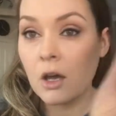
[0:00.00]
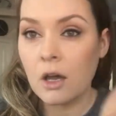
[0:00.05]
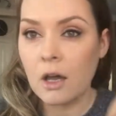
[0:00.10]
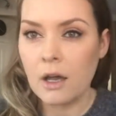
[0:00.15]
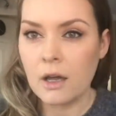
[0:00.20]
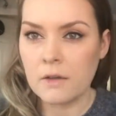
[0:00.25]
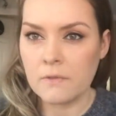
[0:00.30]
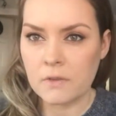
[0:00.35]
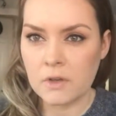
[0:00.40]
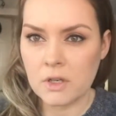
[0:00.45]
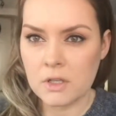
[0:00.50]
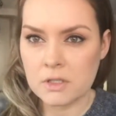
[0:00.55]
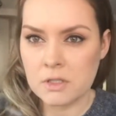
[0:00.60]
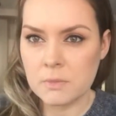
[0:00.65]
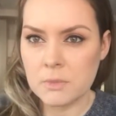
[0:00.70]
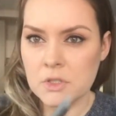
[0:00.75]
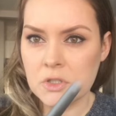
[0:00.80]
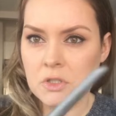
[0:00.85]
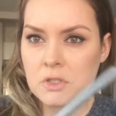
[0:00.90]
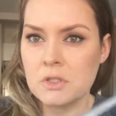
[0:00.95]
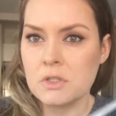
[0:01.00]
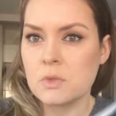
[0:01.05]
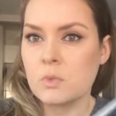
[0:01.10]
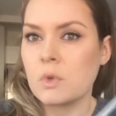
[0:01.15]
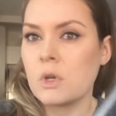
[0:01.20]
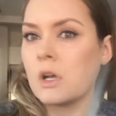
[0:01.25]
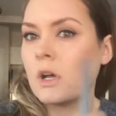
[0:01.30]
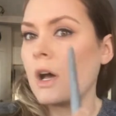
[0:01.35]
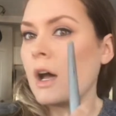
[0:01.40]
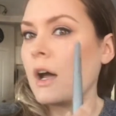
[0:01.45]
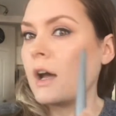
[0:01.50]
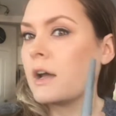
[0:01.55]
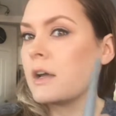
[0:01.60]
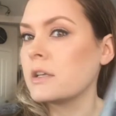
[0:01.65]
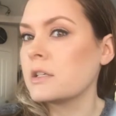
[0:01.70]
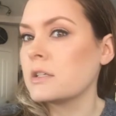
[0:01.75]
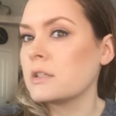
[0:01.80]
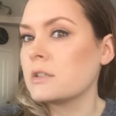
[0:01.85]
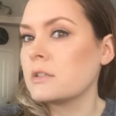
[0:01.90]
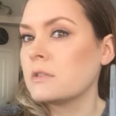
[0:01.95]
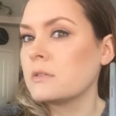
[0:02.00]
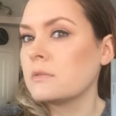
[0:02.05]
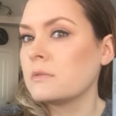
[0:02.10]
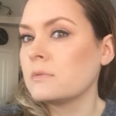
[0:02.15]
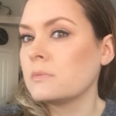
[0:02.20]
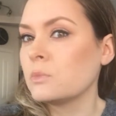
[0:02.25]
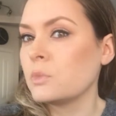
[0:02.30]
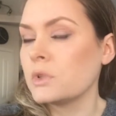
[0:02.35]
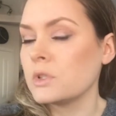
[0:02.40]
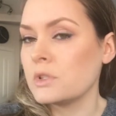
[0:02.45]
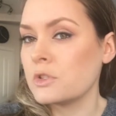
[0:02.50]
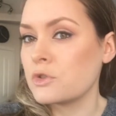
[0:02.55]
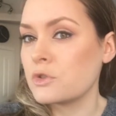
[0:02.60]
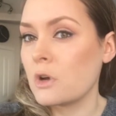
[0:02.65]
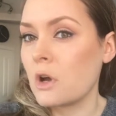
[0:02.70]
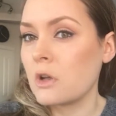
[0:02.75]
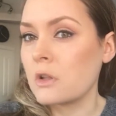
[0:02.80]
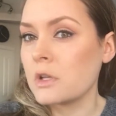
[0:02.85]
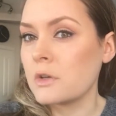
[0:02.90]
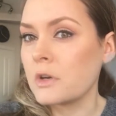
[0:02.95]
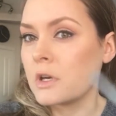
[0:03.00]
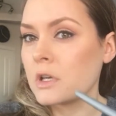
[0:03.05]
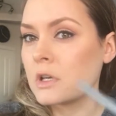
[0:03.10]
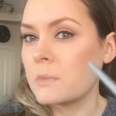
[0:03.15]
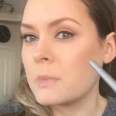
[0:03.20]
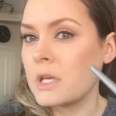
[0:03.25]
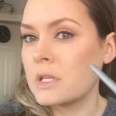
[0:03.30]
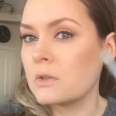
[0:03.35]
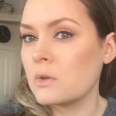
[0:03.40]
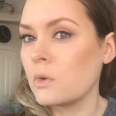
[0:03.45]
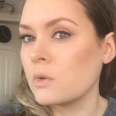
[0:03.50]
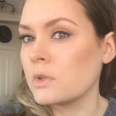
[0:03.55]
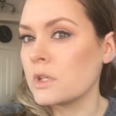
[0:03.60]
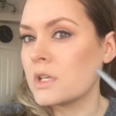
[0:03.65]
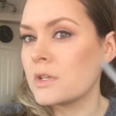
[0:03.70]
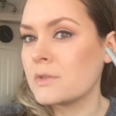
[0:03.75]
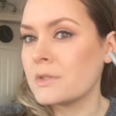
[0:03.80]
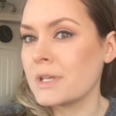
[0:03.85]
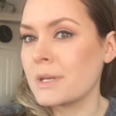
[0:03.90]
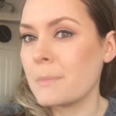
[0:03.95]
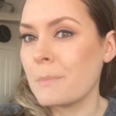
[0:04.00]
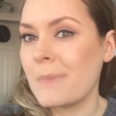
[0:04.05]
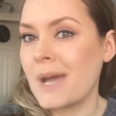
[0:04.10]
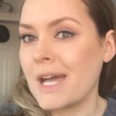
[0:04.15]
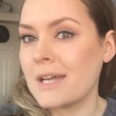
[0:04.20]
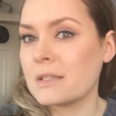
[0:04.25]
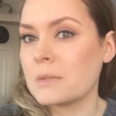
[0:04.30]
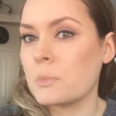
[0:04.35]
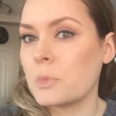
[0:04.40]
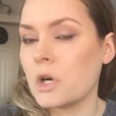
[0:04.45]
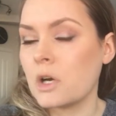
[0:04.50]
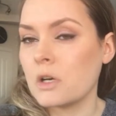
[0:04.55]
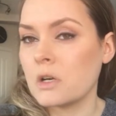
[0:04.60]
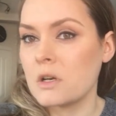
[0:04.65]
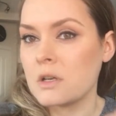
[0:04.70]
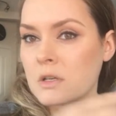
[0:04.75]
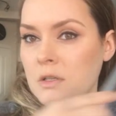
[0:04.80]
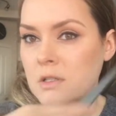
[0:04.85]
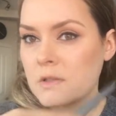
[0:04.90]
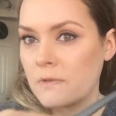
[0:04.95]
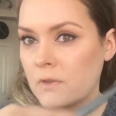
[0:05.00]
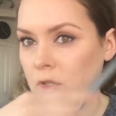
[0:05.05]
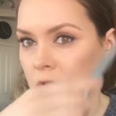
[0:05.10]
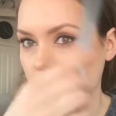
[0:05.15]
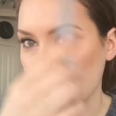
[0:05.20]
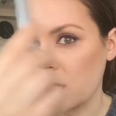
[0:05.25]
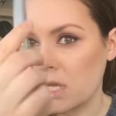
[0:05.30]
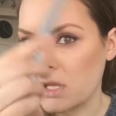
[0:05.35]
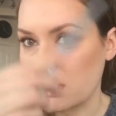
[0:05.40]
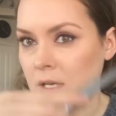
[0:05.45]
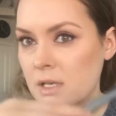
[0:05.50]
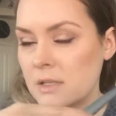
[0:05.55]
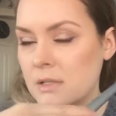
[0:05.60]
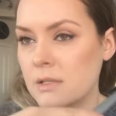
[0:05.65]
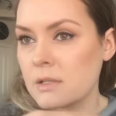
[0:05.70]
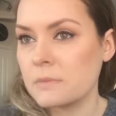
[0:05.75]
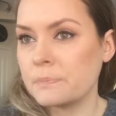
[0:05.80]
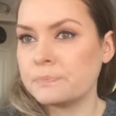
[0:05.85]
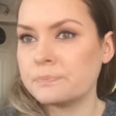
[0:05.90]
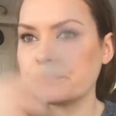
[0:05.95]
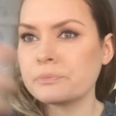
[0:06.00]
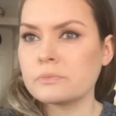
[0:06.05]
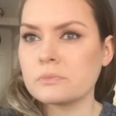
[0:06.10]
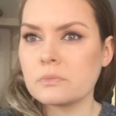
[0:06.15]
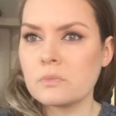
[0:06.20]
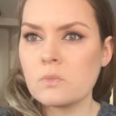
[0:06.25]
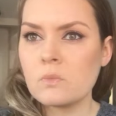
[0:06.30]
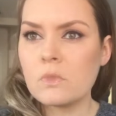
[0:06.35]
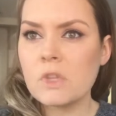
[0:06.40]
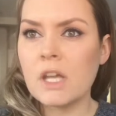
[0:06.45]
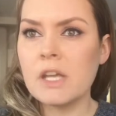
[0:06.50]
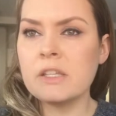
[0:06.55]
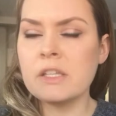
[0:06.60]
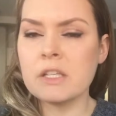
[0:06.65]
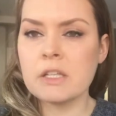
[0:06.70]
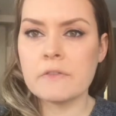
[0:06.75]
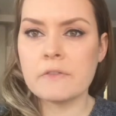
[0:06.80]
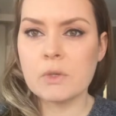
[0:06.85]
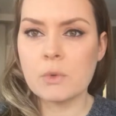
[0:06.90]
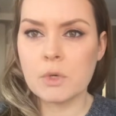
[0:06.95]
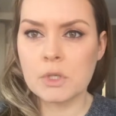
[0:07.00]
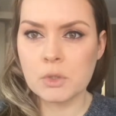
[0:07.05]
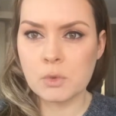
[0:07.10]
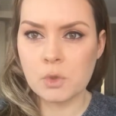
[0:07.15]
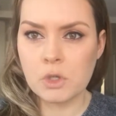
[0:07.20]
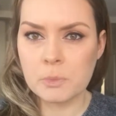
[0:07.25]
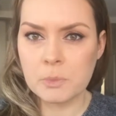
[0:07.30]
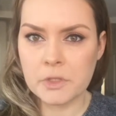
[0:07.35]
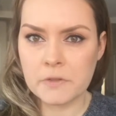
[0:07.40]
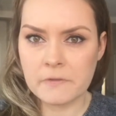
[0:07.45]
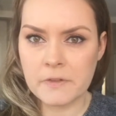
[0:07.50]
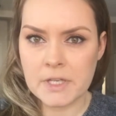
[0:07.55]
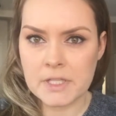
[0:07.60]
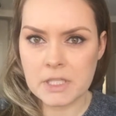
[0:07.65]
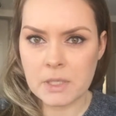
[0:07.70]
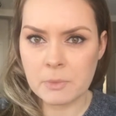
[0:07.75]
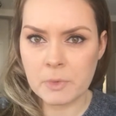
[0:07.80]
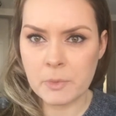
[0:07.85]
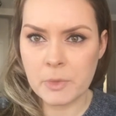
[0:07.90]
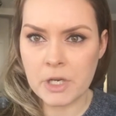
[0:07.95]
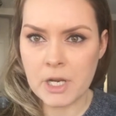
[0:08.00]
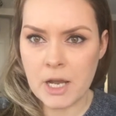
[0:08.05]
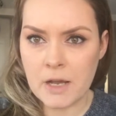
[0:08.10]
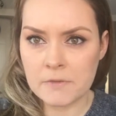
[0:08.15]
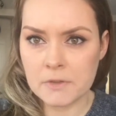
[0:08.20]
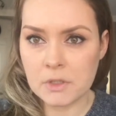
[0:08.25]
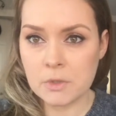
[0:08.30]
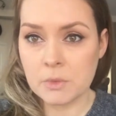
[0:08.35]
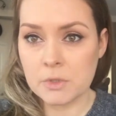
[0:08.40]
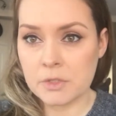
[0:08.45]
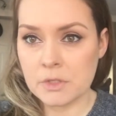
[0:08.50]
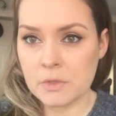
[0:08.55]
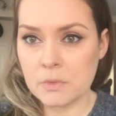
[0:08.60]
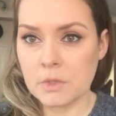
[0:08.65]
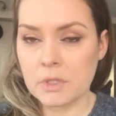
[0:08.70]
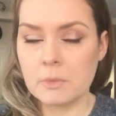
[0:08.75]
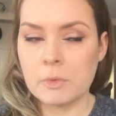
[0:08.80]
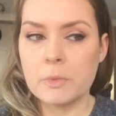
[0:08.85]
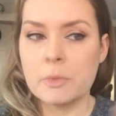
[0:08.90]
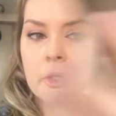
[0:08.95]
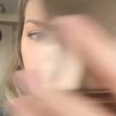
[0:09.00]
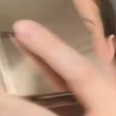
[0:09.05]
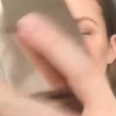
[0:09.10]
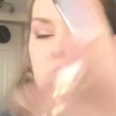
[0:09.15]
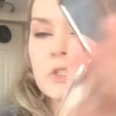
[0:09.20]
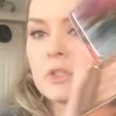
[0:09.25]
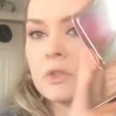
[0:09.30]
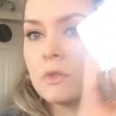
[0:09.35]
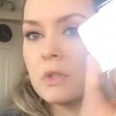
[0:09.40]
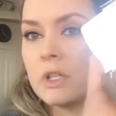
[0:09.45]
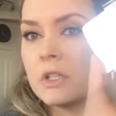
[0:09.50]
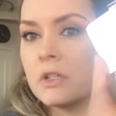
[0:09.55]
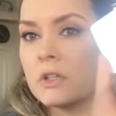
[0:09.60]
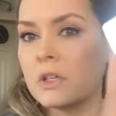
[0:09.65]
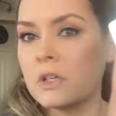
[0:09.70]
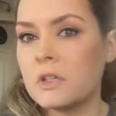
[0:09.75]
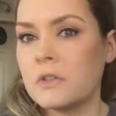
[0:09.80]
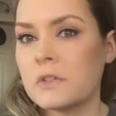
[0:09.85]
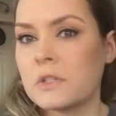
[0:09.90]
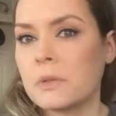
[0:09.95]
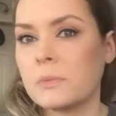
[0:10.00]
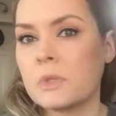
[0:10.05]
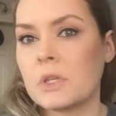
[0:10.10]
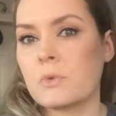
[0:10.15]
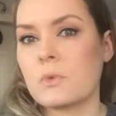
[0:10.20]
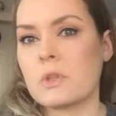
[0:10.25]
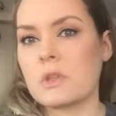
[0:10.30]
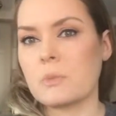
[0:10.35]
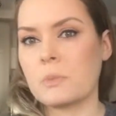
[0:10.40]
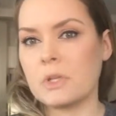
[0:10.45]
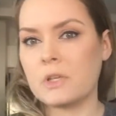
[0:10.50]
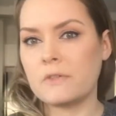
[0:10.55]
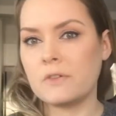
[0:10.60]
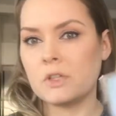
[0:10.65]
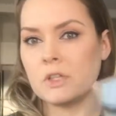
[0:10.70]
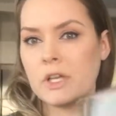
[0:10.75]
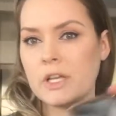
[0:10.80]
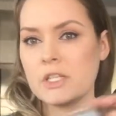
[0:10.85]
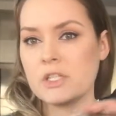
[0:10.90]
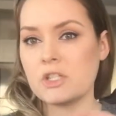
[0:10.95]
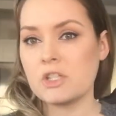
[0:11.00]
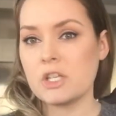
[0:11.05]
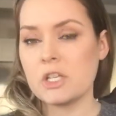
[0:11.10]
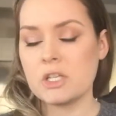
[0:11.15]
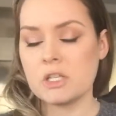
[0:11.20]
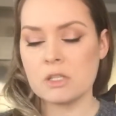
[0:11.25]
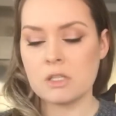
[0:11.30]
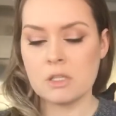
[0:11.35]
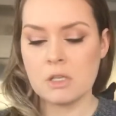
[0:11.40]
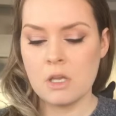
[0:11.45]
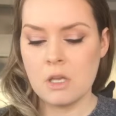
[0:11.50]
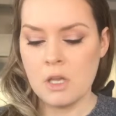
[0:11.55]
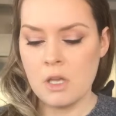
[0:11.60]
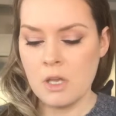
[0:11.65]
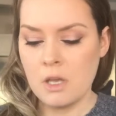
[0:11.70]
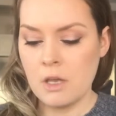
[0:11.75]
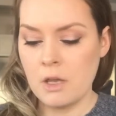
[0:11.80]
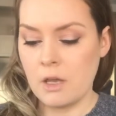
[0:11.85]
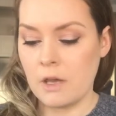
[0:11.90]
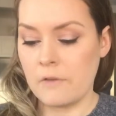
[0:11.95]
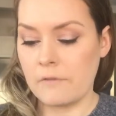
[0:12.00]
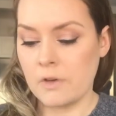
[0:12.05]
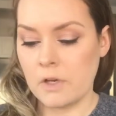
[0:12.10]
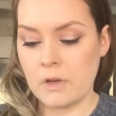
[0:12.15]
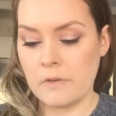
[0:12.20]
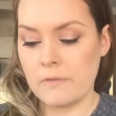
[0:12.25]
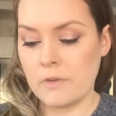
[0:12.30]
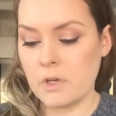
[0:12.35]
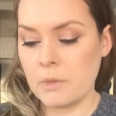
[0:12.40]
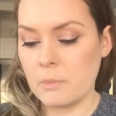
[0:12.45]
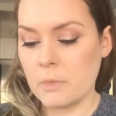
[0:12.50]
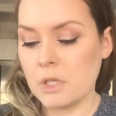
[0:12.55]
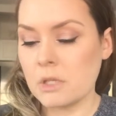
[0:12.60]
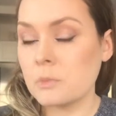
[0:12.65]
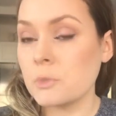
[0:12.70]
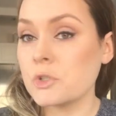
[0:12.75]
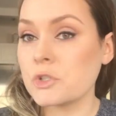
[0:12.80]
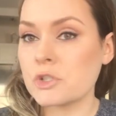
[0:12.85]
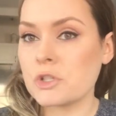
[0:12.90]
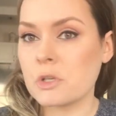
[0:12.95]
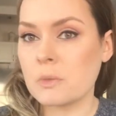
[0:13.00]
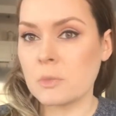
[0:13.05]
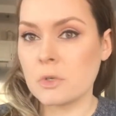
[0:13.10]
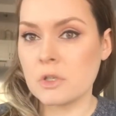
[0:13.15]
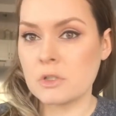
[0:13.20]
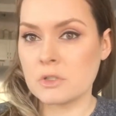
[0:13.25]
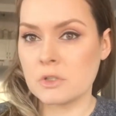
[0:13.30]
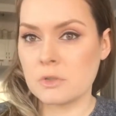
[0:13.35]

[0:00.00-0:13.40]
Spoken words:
I forgot to mention as well, I would strongly recommend only using matte products for doing this. And then if you want to warm your face up a bit after, which is what I'm about to do, then you can use something with a bit of a light sheen, a very, very minimal shimmer. I